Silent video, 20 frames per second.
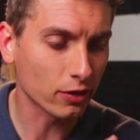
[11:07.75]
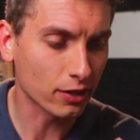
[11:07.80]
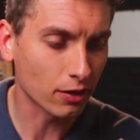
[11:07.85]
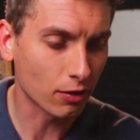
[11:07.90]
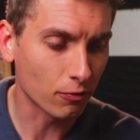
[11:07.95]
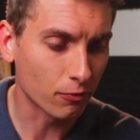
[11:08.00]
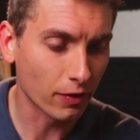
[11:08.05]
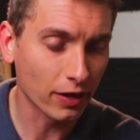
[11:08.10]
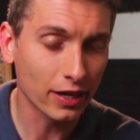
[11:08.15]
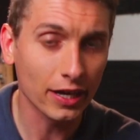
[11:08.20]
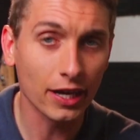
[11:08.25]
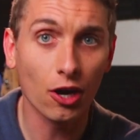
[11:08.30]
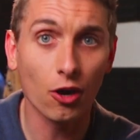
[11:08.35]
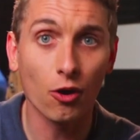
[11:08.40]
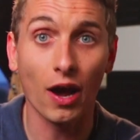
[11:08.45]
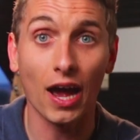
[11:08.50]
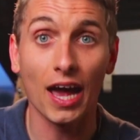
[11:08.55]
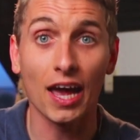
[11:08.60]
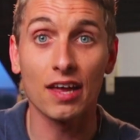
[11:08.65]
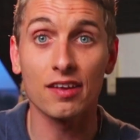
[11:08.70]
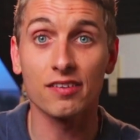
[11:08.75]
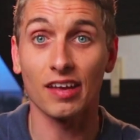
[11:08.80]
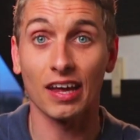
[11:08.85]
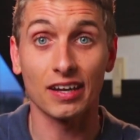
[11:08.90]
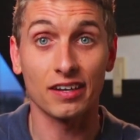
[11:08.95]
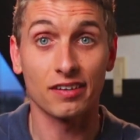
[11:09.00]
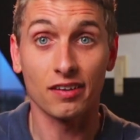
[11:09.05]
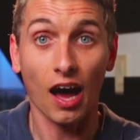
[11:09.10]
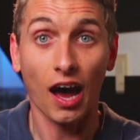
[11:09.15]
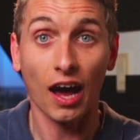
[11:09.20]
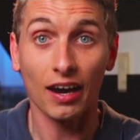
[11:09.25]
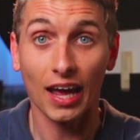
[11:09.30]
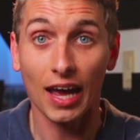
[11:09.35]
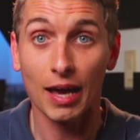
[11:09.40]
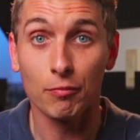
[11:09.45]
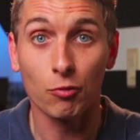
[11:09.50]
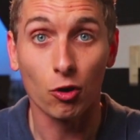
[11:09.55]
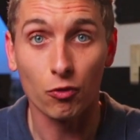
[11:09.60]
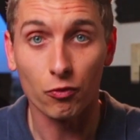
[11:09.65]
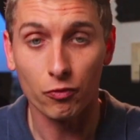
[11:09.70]
your video as a
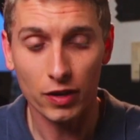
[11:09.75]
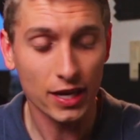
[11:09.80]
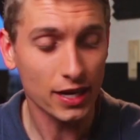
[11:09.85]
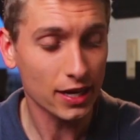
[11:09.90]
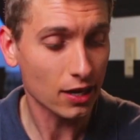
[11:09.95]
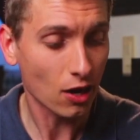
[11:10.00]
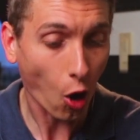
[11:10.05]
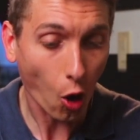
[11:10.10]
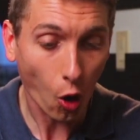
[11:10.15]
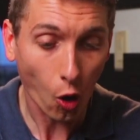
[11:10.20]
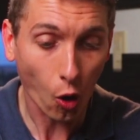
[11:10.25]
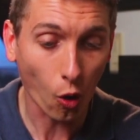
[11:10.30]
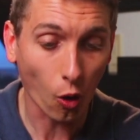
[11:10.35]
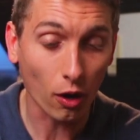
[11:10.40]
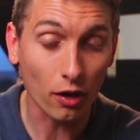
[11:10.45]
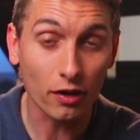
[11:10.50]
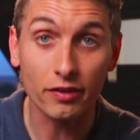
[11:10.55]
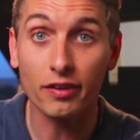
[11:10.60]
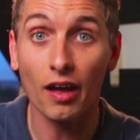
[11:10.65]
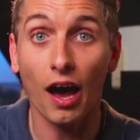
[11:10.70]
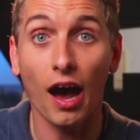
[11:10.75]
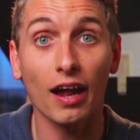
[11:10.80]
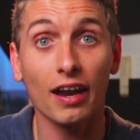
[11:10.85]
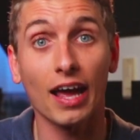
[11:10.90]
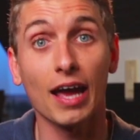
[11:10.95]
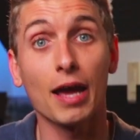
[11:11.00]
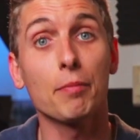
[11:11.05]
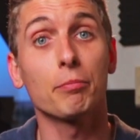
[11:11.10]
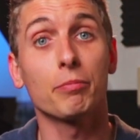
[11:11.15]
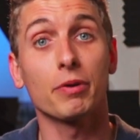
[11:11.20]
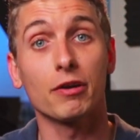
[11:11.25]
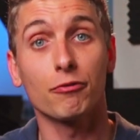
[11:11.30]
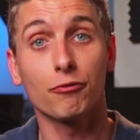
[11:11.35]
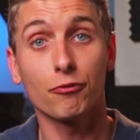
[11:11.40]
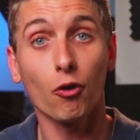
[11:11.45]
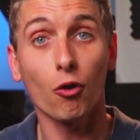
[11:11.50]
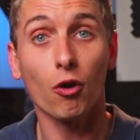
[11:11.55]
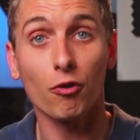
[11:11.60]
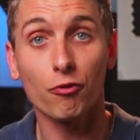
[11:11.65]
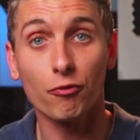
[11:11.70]
.mov or
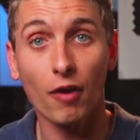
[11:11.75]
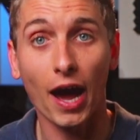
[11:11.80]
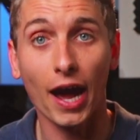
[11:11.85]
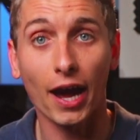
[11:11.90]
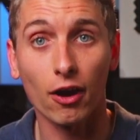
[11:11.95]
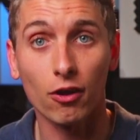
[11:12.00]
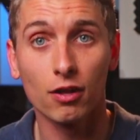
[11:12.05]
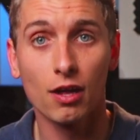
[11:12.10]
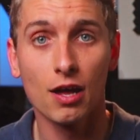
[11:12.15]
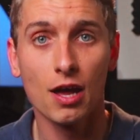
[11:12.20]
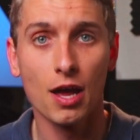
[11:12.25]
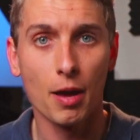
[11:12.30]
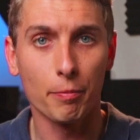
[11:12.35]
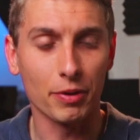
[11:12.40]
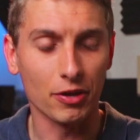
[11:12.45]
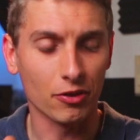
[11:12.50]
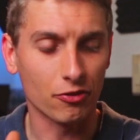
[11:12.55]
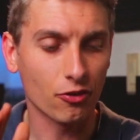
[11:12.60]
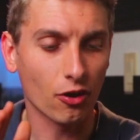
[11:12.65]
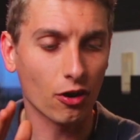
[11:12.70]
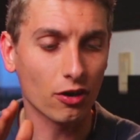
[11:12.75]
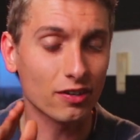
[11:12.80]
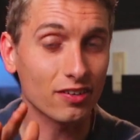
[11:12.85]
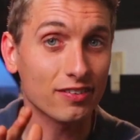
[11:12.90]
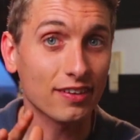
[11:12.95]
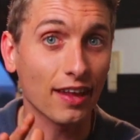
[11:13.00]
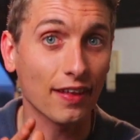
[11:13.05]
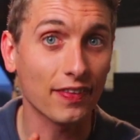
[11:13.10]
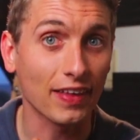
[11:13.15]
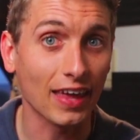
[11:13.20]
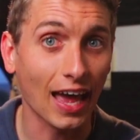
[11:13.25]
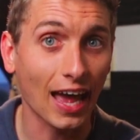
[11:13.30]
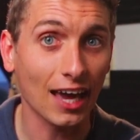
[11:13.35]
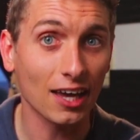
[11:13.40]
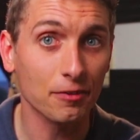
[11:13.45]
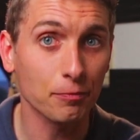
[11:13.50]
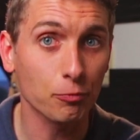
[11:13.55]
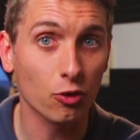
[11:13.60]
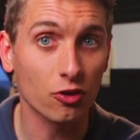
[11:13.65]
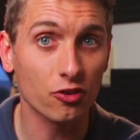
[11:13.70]
.mp4 file. Be sure to set the
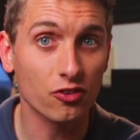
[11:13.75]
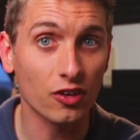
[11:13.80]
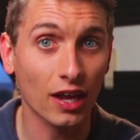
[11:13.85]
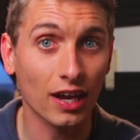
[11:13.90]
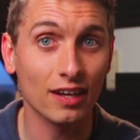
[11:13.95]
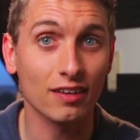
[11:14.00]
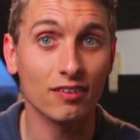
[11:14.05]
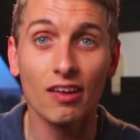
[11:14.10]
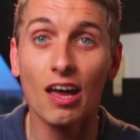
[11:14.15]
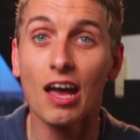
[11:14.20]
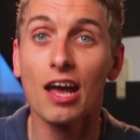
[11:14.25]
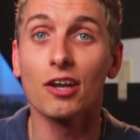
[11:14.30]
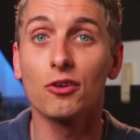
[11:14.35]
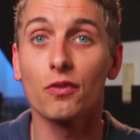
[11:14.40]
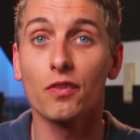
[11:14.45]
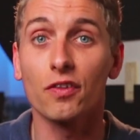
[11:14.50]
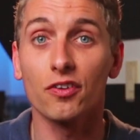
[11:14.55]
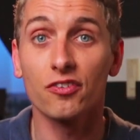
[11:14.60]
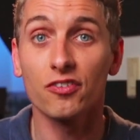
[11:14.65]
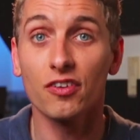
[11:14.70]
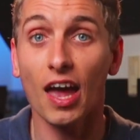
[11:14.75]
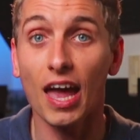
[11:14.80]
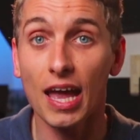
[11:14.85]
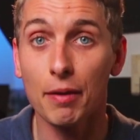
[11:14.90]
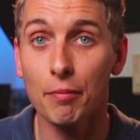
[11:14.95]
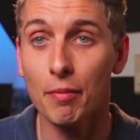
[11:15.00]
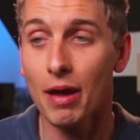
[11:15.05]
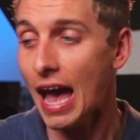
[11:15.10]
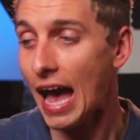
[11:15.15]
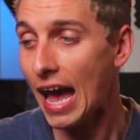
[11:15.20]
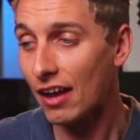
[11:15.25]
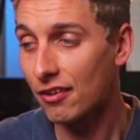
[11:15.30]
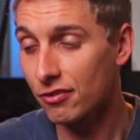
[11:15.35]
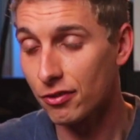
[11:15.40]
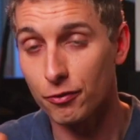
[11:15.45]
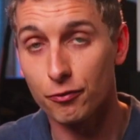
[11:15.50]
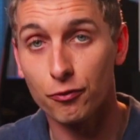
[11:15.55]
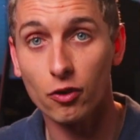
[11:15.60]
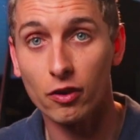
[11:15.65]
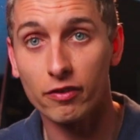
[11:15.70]
export settings to the same as the
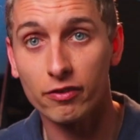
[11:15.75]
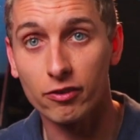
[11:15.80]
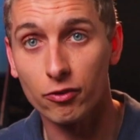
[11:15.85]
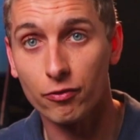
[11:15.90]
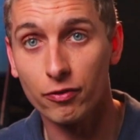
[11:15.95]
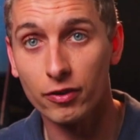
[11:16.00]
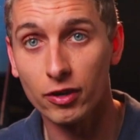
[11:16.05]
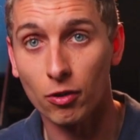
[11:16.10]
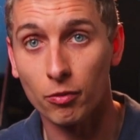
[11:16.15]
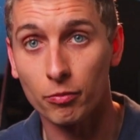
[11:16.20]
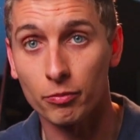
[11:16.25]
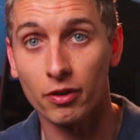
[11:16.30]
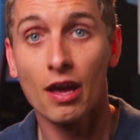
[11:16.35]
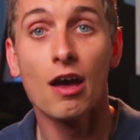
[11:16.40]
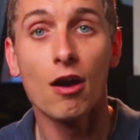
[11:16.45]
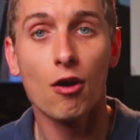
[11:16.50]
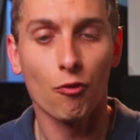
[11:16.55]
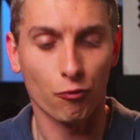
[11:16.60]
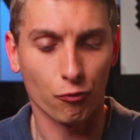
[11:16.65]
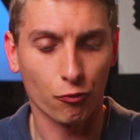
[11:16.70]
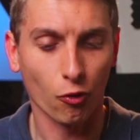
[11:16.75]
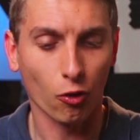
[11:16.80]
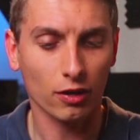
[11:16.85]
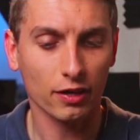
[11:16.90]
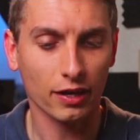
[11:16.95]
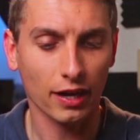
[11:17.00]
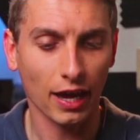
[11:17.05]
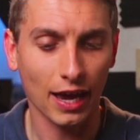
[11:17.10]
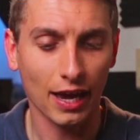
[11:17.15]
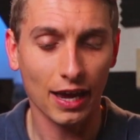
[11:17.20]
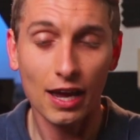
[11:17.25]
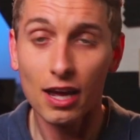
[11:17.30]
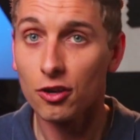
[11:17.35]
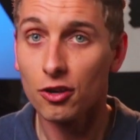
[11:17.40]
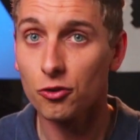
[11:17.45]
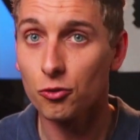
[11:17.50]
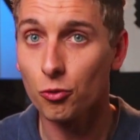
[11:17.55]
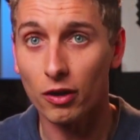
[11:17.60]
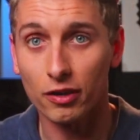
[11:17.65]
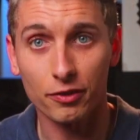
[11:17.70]
footage you filmed. 4K
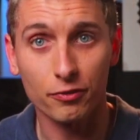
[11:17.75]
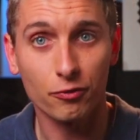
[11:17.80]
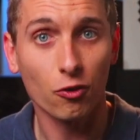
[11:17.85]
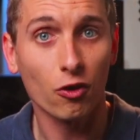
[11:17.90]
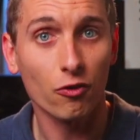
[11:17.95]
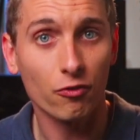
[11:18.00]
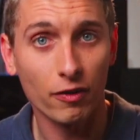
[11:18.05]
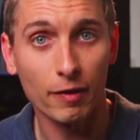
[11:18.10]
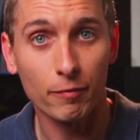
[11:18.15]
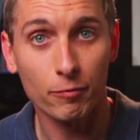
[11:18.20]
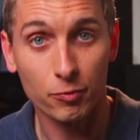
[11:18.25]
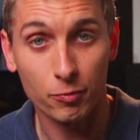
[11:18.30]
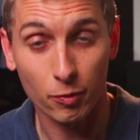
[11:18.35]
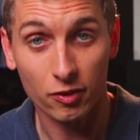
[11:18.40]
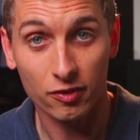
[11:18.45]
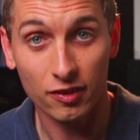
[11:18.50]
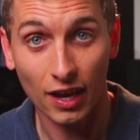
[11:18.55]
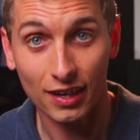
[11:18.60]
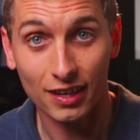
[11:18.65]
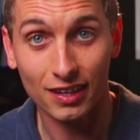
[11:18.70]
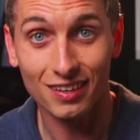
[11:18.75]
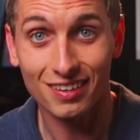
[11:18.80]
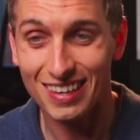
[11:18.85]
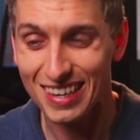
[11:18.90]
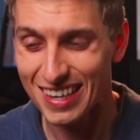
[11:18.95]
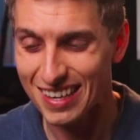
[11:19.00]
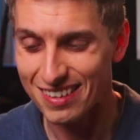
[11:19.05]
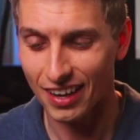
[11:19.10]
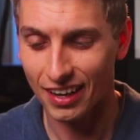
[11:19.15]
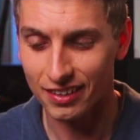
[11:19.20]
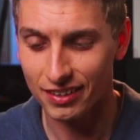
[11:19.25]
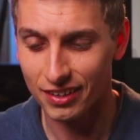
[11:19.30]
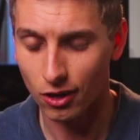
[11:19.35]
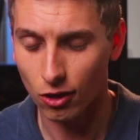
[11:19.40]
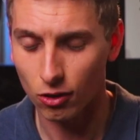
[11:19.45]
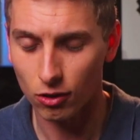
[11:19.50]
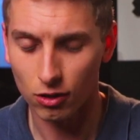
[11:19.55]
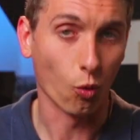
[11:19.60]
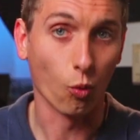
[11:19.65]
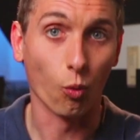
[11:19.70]
24 frames per second is
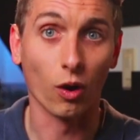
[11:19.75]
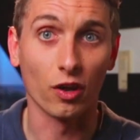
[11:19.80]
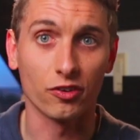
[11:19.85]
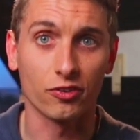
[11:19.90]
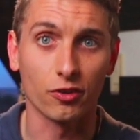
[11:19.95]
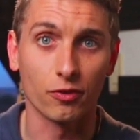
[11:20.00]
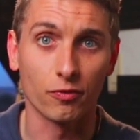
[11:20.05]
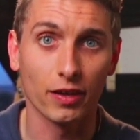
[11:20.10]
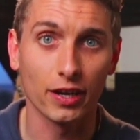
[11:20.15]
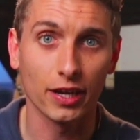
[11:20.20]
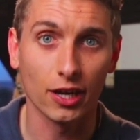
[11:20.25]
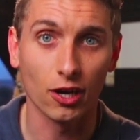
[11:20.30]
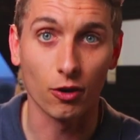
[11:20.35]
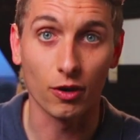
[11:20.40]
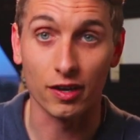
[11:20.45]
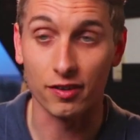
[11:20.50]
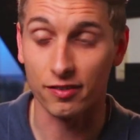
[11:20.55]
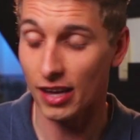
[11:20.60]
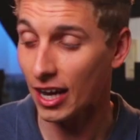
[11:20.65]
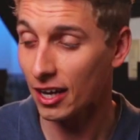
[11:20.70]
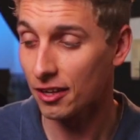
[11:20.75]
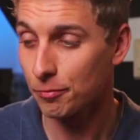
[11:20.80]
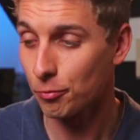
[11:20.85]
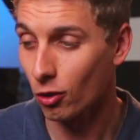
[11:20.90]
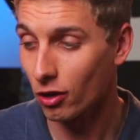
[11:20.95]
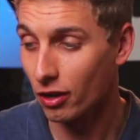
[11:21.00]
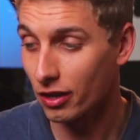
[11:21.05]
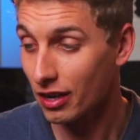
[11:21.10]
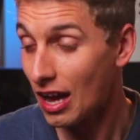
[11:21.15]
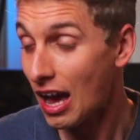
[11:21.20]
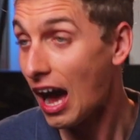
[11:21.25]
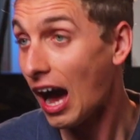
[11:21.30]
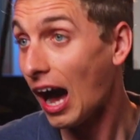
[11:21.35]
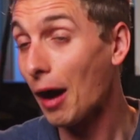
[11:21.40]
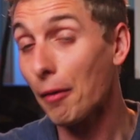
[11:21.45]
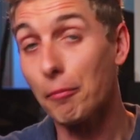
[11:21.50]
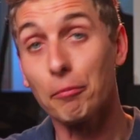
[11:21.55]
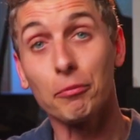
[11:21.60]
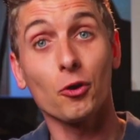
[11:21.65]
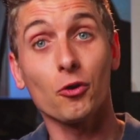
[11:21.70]
ideal. Once your video is exported,
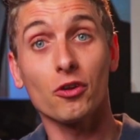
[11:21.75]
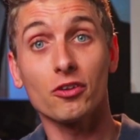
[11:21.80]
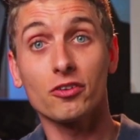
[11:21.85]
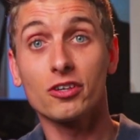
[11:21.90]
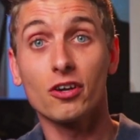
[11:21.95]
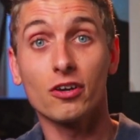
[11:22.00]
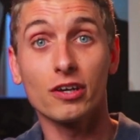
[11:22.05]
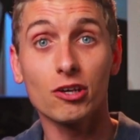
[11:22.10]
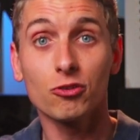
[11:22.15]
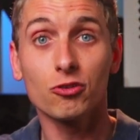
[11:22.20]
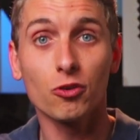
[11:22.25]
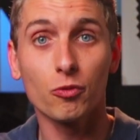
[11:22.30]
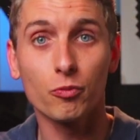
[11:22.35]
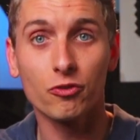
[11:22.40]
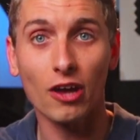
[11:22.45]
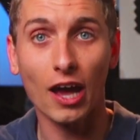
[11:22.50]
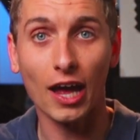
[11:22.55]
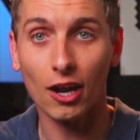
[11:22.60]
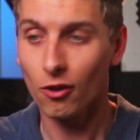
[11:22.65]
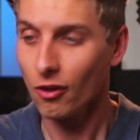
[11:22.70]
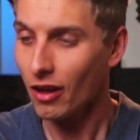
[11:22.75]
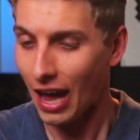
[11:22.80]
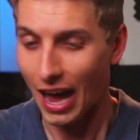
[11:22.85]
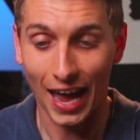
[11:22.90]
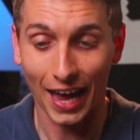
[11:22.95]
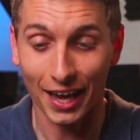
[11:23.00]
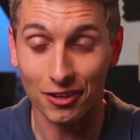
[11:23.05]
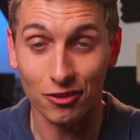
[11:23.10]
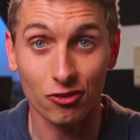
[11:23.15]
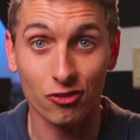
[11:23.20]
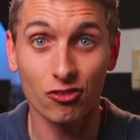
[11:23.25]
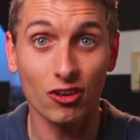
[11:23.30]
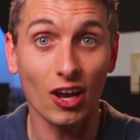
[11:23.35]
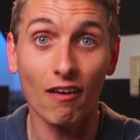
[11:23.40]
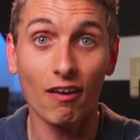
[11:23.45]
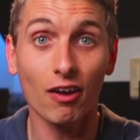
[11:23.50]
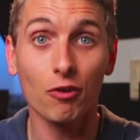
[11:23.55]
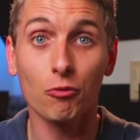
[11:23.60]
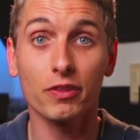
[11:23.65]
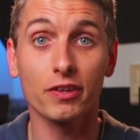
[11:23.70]
upload it to your YouTube channel and
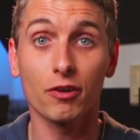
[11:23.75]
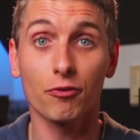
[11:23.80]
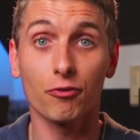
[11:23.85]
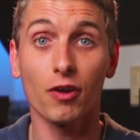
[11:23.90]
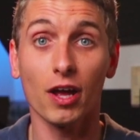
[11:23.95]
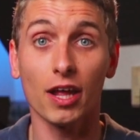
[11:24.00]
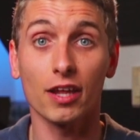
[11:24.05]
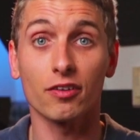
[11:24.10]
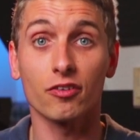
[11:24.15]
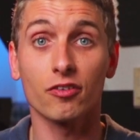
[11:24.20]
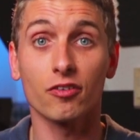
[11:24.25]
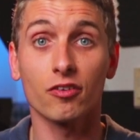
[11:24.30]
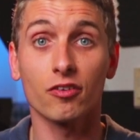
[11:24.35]
share it with your friends.